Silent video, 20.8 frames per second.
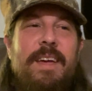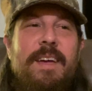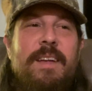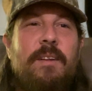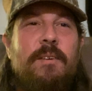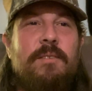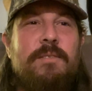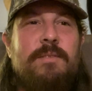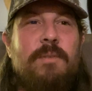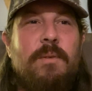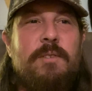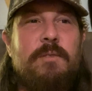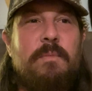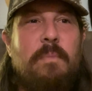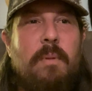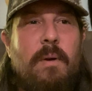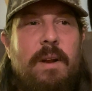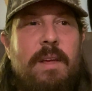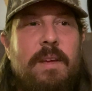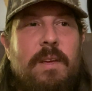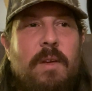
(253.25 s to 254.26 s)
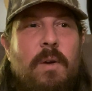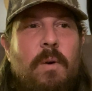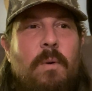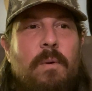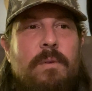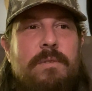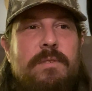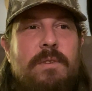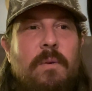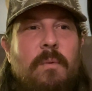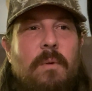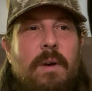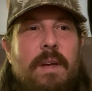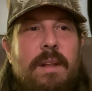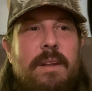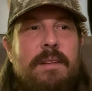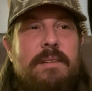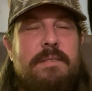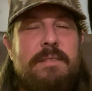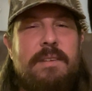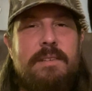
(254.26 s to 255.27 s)
You know, so it's pretty cool to
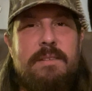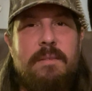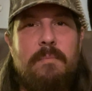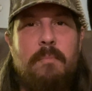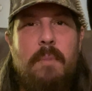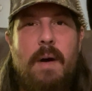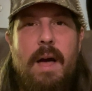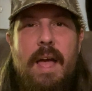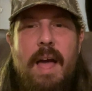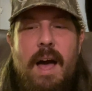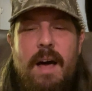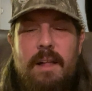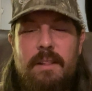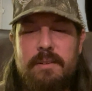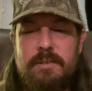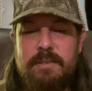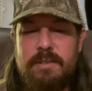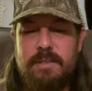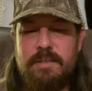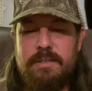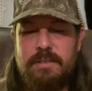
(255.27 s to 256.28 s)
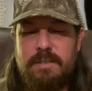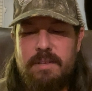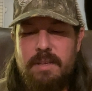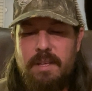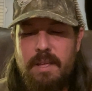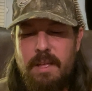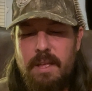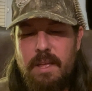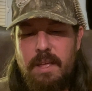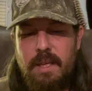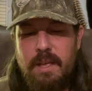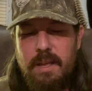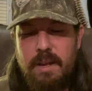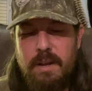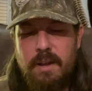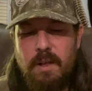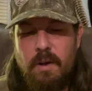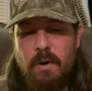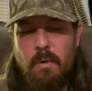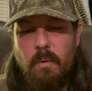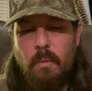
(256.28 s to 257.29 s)
witness as a biologist, you
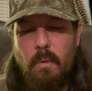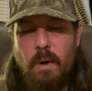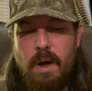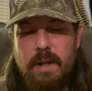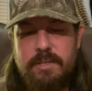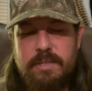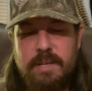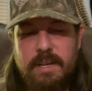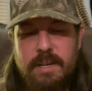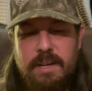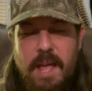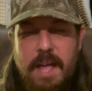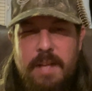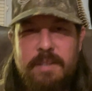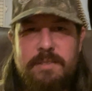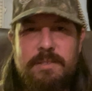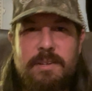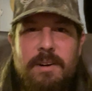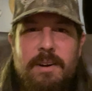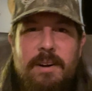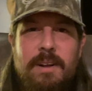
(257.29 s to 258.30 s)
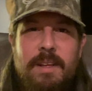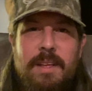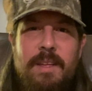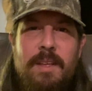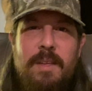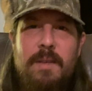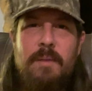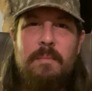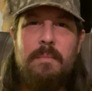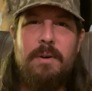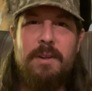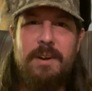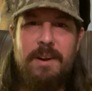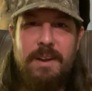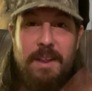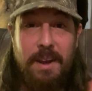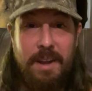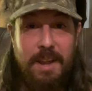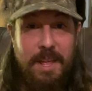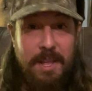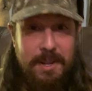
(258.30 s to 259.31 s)
know, watching nature put in
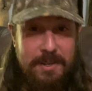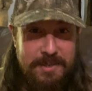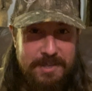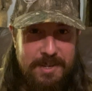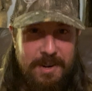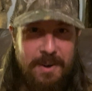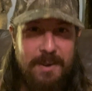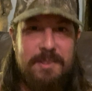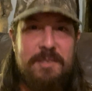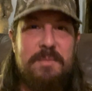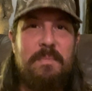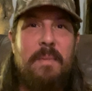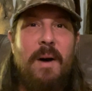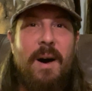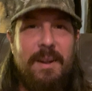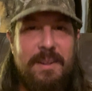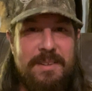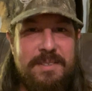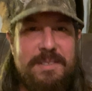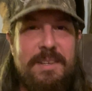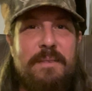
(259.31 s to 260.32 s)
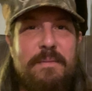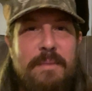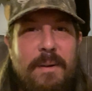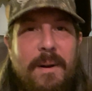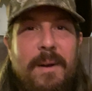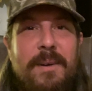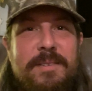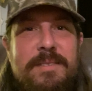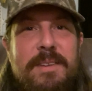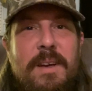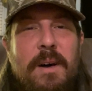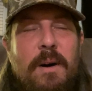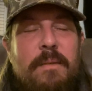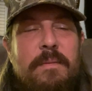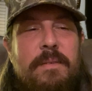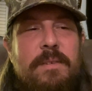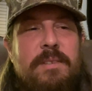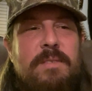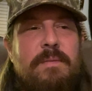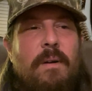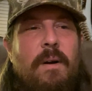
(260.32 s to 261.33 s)
an insurance policy for
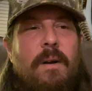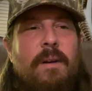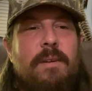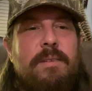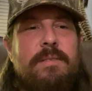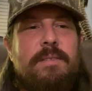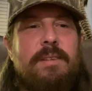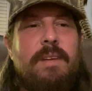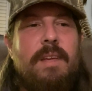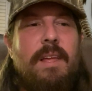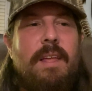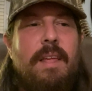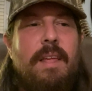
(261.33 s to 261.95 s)
herself as far as